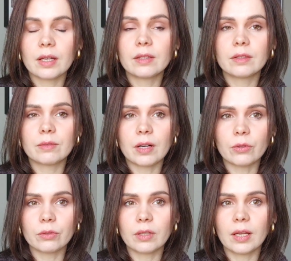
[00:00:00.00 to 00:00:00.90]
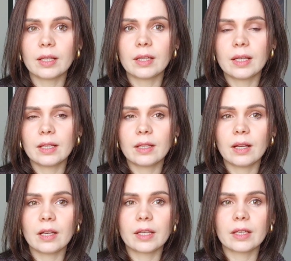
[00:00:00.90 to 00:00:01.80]
in the round, and
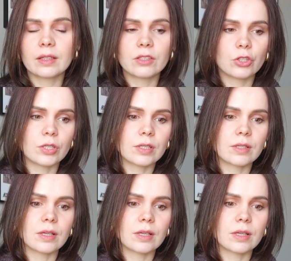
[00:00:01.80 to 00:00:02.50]
then I can just